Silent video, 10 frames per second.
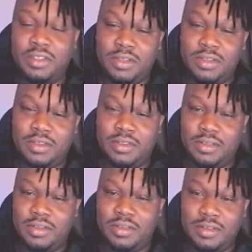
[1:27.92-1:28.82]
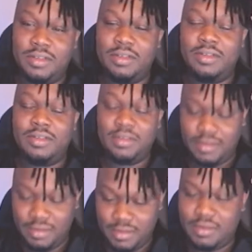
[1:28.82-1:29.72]

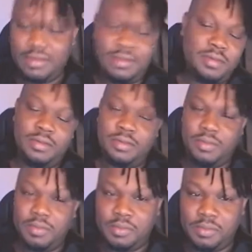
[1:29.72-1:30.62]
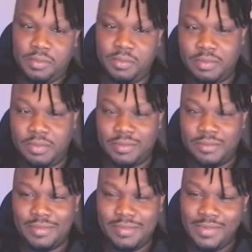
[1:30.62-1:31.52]

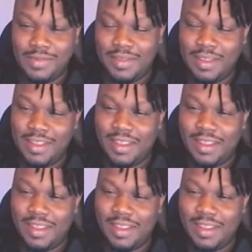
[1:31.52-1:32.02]
The person shown says nothing.